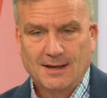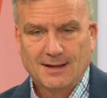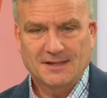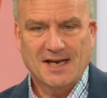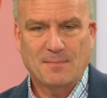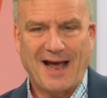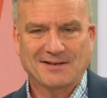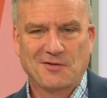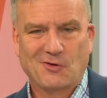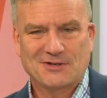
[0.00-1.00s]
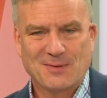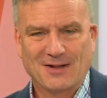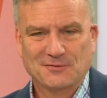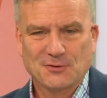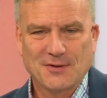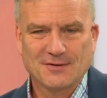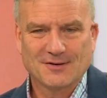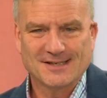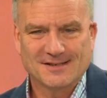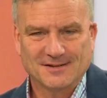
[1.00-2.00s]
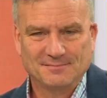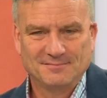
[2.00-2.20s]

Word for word: Let's head back to the voicemail of Truth and Reason.